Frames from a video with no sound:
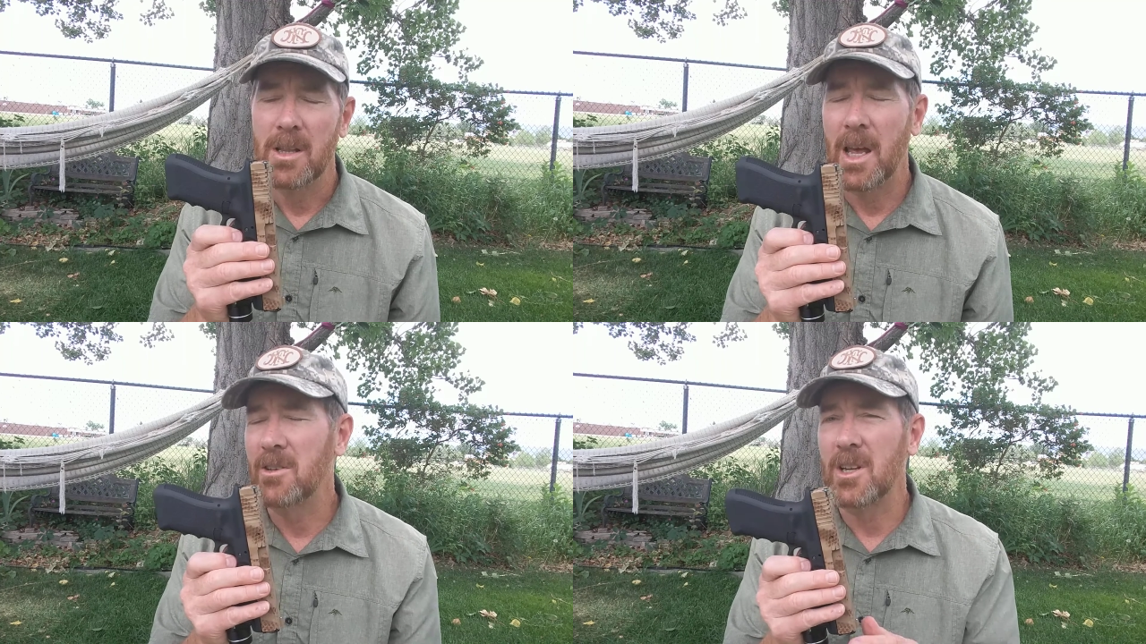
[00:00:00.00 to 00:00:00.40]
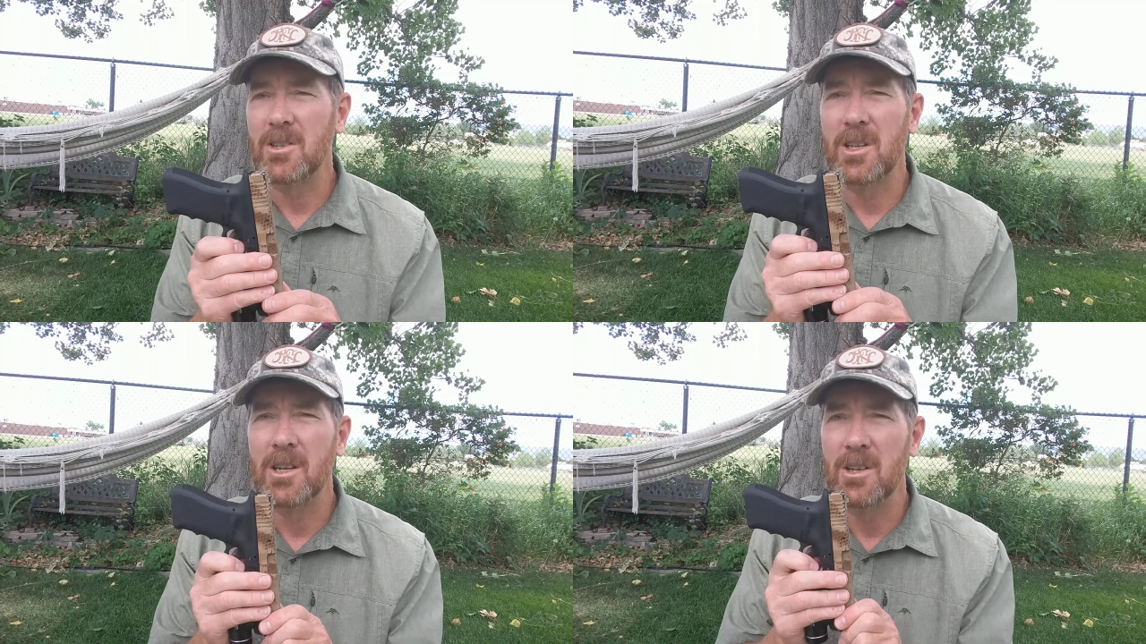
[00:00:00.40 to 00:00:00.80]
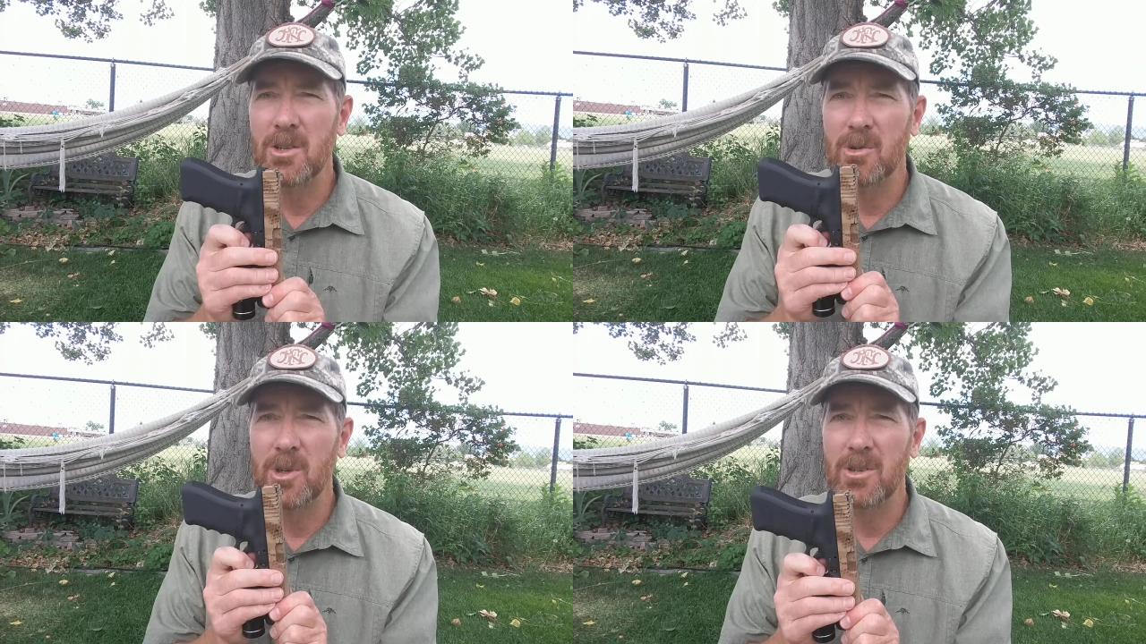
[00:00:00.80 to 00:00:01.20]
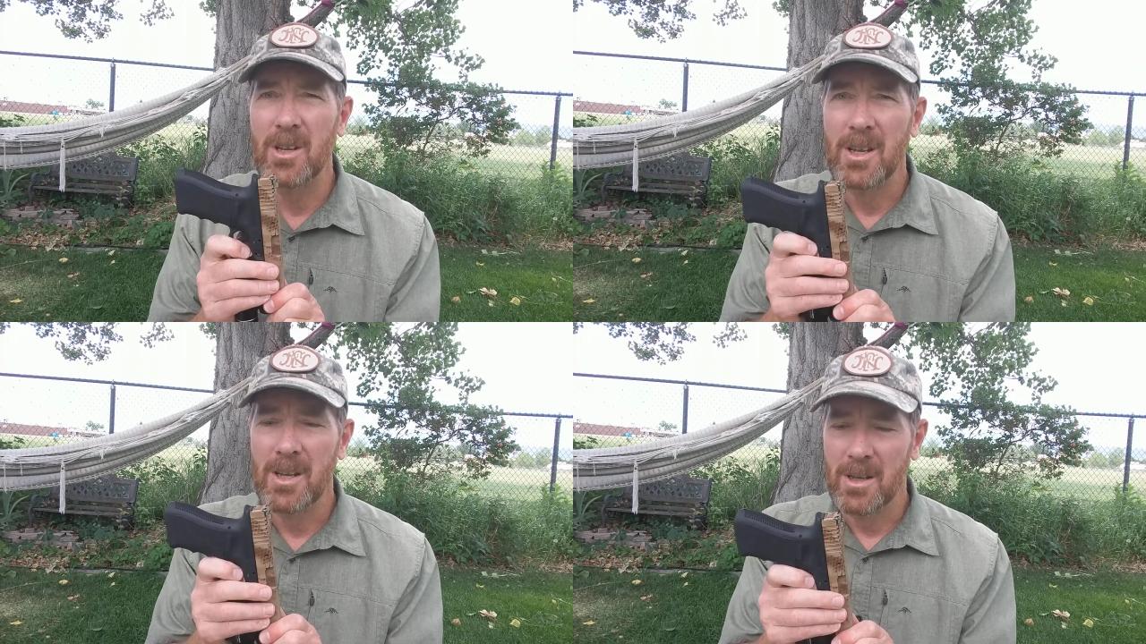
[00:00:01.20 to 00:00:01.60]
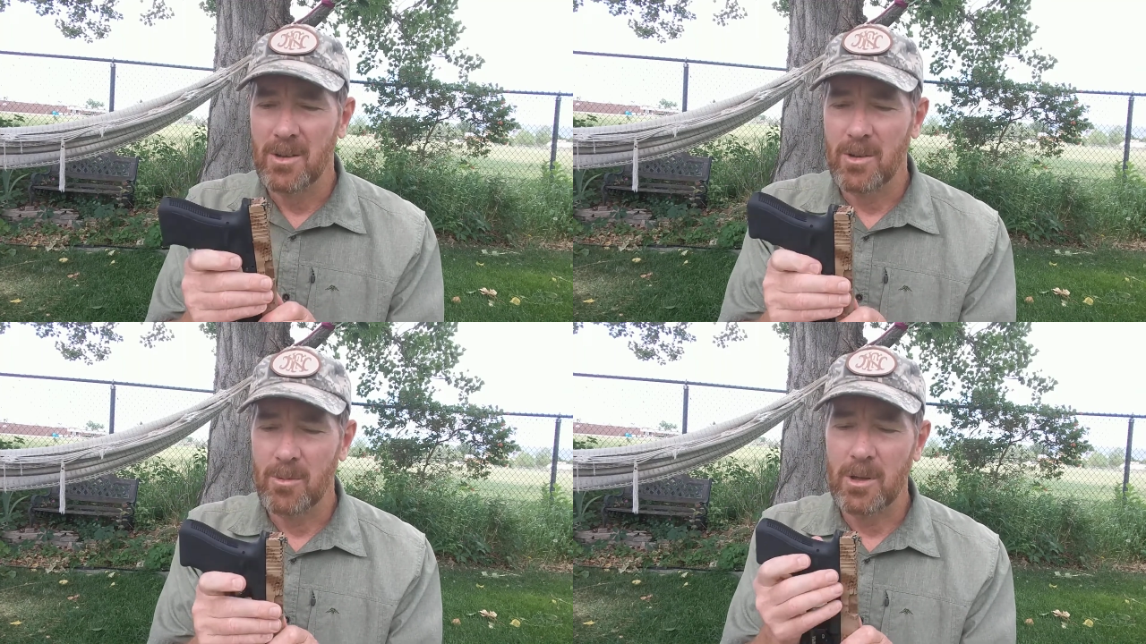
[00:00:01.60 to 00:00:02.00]
It has nothing to do with
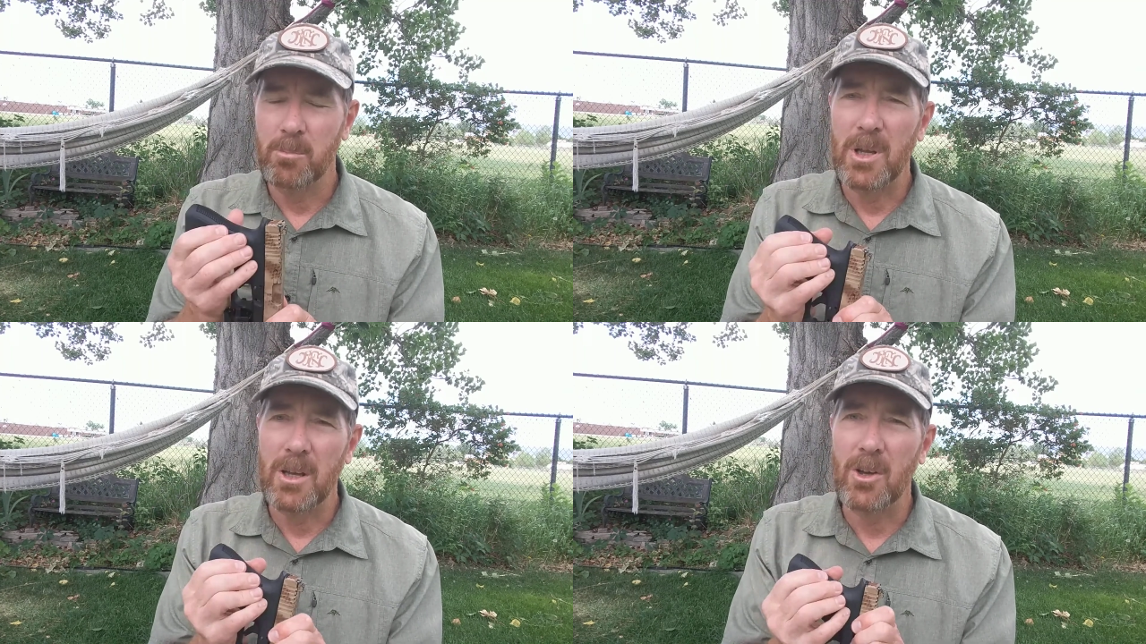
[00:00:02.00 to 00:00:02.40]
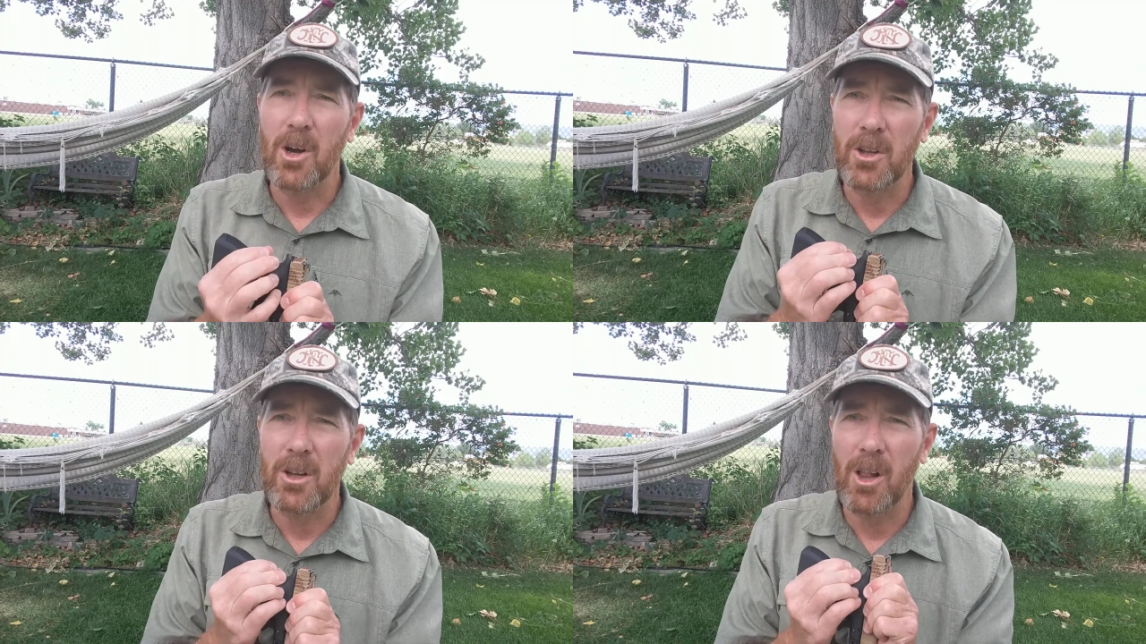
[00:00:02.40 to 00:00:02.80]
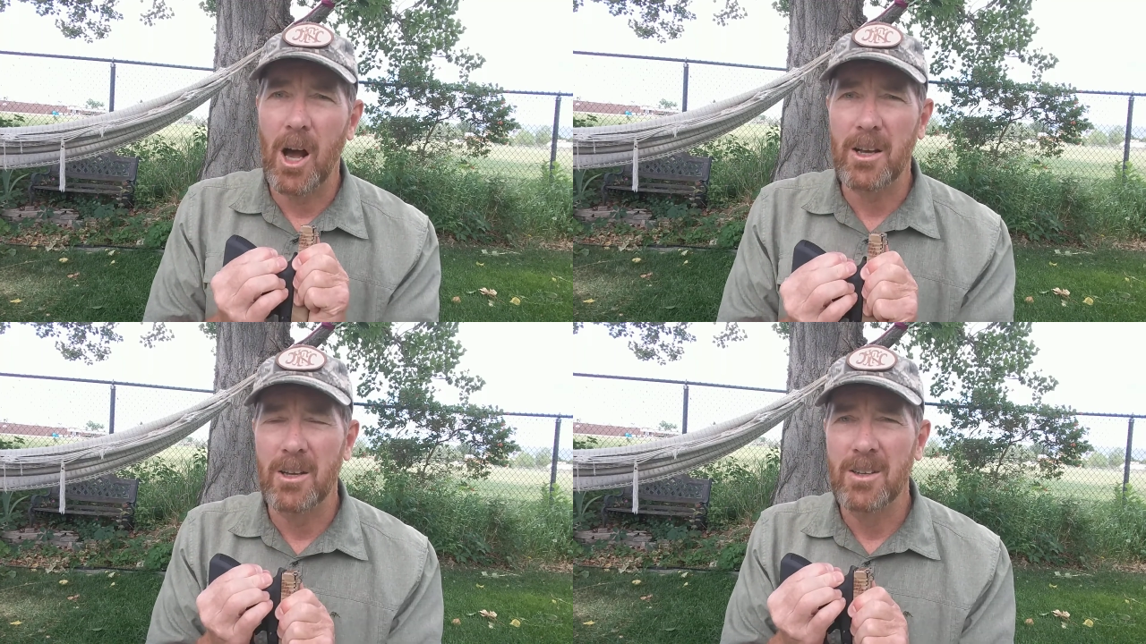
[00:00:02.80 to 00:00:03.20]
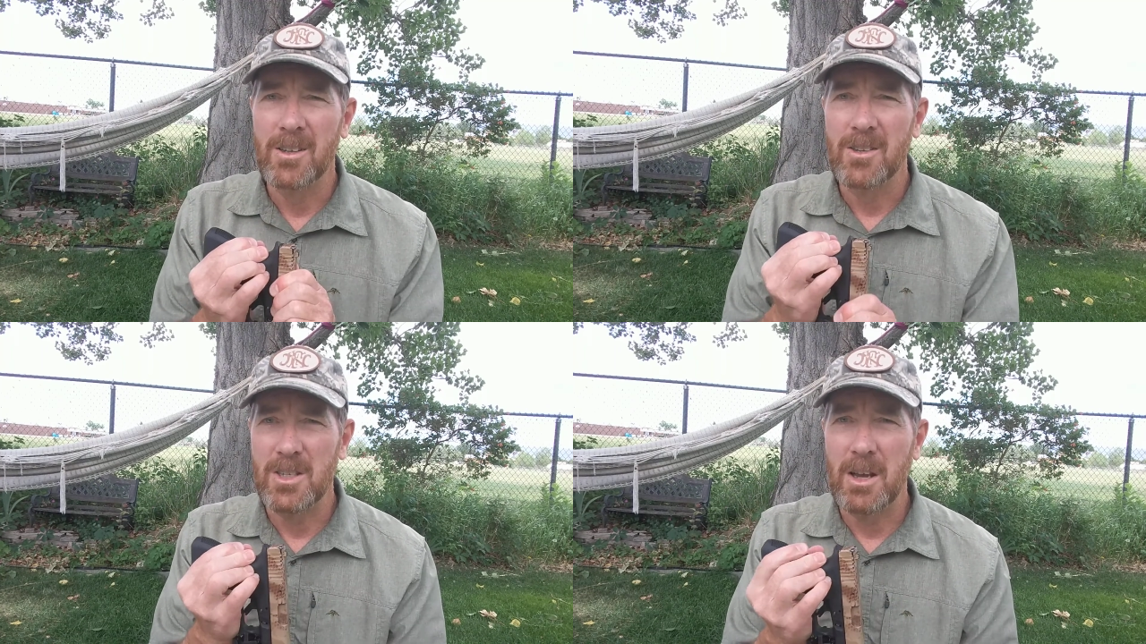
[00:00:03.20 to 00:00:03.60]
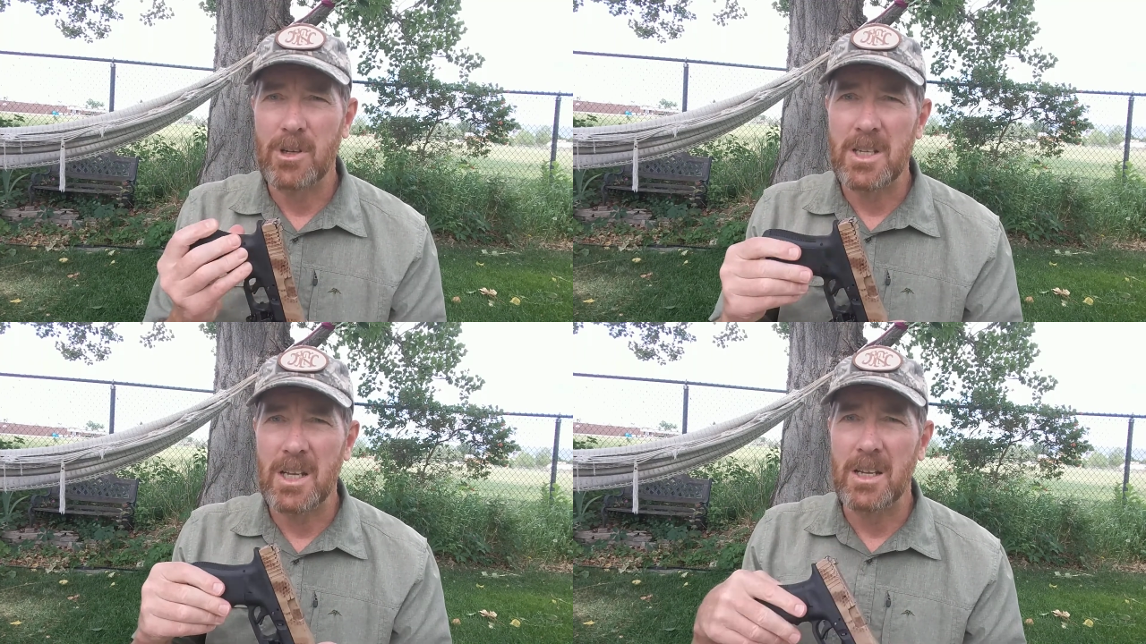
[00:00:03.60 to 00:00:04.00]
it being called a Glock
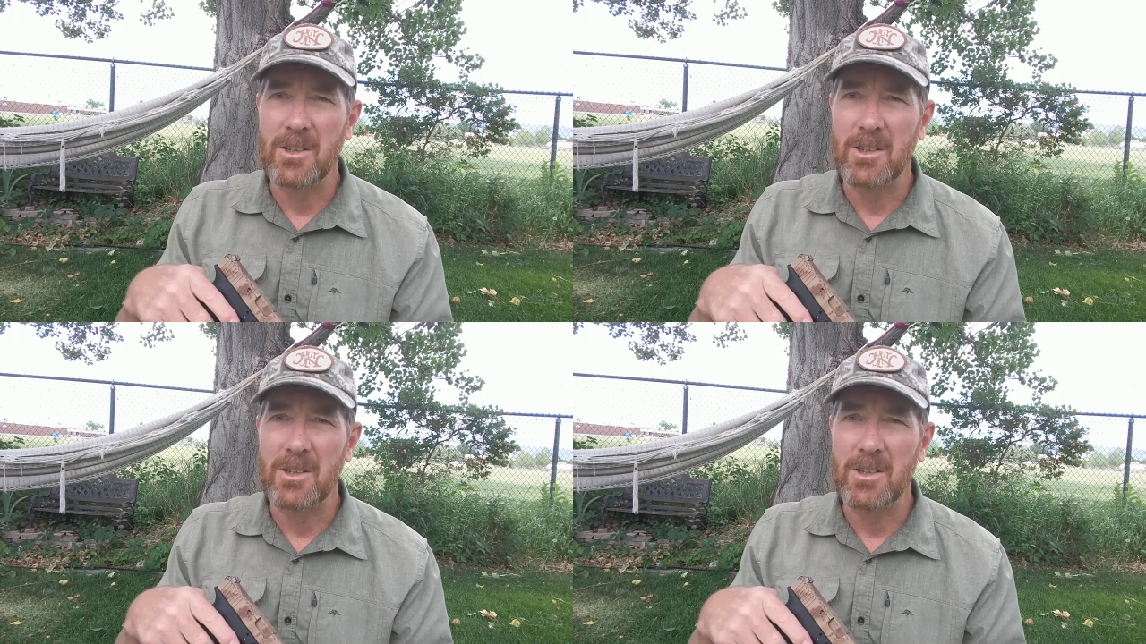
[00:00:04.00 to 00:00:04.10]
17.